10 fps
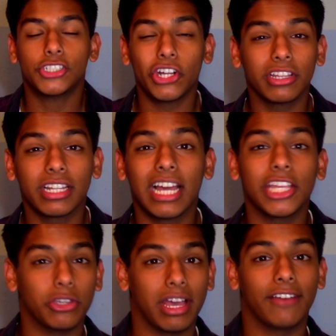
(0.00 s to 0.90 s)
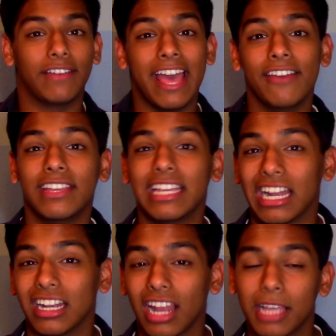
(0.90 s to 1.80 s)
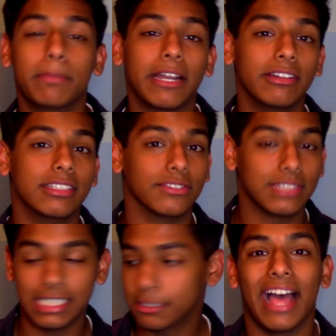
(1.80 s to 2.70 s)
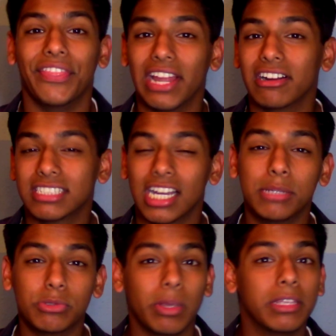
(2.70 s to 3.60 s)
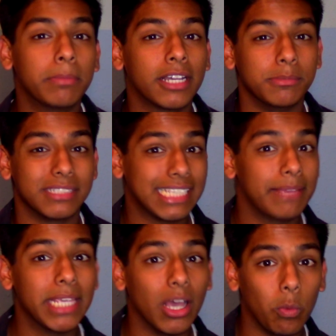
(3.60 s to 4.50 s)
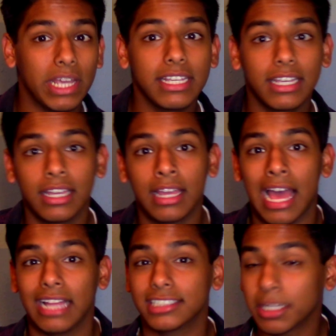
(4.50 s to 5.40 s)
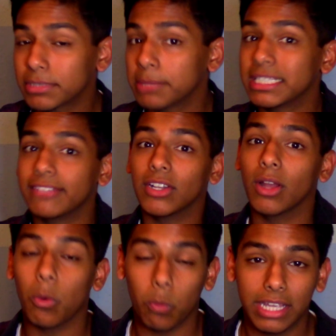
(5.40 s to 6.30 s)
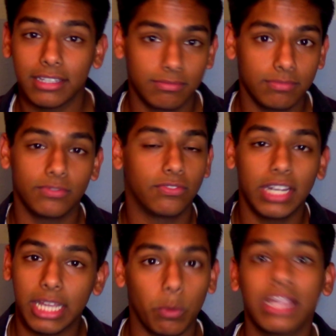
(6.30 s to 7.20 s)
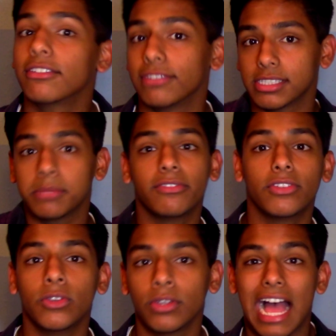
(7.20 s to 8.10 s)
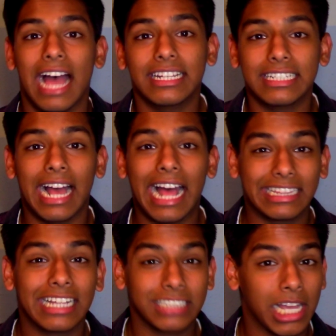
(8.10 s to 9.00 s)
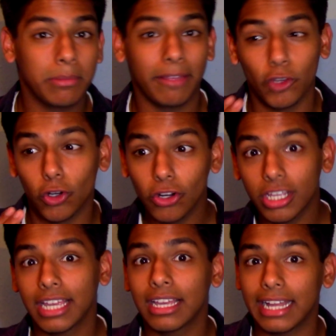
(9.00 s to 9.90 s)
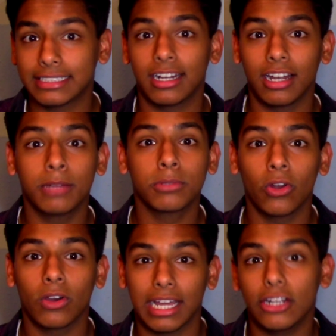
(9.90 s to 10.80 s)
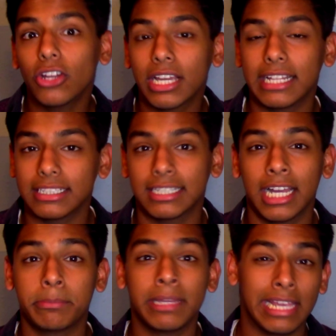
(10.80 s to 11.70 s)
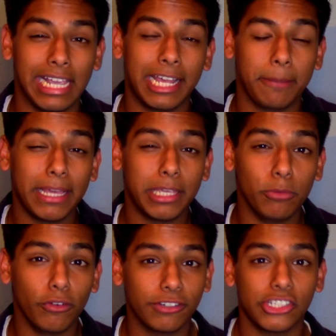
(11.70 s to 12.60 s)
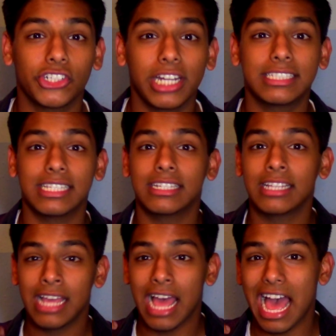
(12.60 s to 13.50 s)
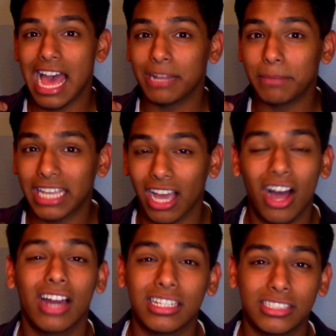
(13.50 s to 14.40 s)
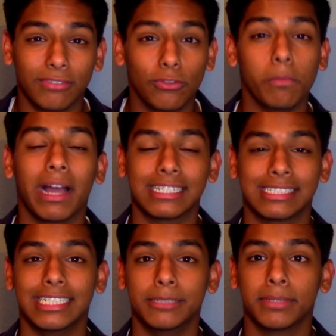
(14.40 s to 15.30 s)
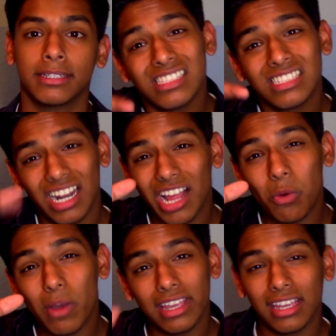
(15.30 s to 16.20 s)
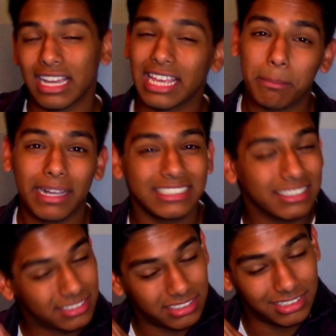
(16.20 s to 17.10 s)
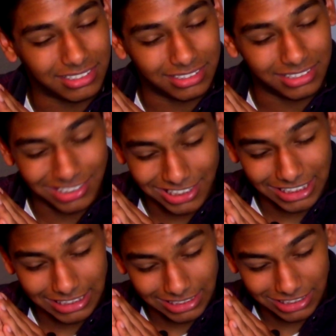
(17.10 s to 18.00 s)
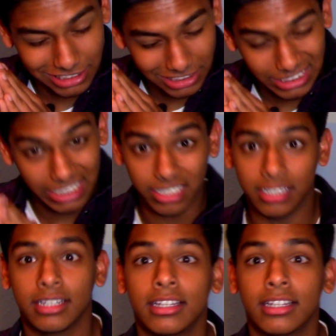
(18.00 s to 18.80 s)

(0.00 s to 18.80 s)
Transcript: During the night you have heavy and light periods of sleep, and there are times where you become semi-awake and sometimes even awake, fully awake for some of you. And at that time, if you're looking at an alarm clock and looking at the time, it can make you more frustrated and make it harder to fall back asleep. Turn it away and get back to zing.